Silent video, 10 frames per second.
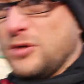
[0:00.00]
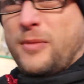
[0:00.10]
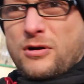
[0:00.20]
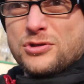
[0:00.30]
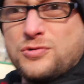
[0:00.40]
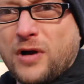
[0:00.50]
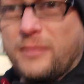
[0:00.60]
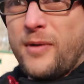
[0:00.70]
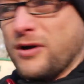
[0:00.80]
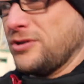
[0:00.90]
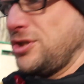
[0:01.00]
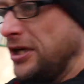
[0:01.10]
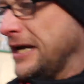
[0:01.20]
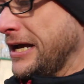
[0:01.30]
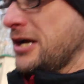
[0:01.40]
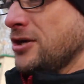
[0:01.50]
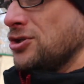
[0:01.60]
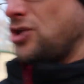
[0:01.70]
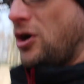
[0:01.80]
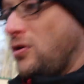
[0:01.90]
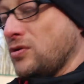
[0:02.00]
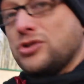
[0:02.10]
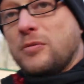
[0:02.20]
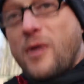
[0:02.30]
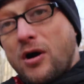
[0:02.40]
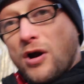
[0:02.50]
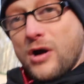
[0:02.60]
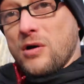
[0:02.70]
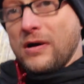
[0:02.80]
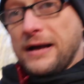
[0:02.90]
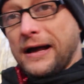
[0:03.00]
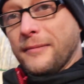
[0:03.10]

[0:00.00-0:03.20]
tomorrow's Ruck March. So tomorrow